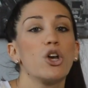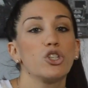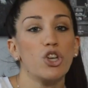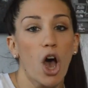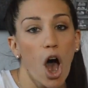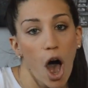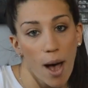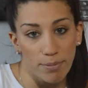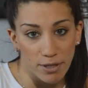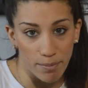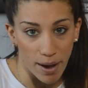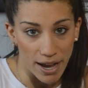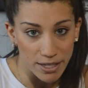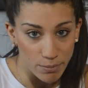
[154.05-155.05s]
to
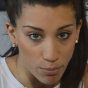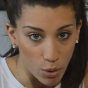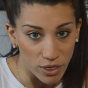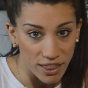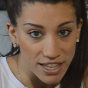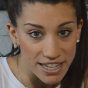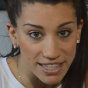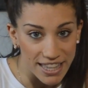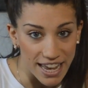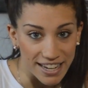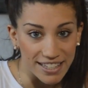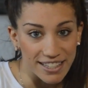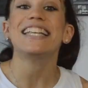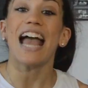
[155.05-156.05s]
optimize both of these things.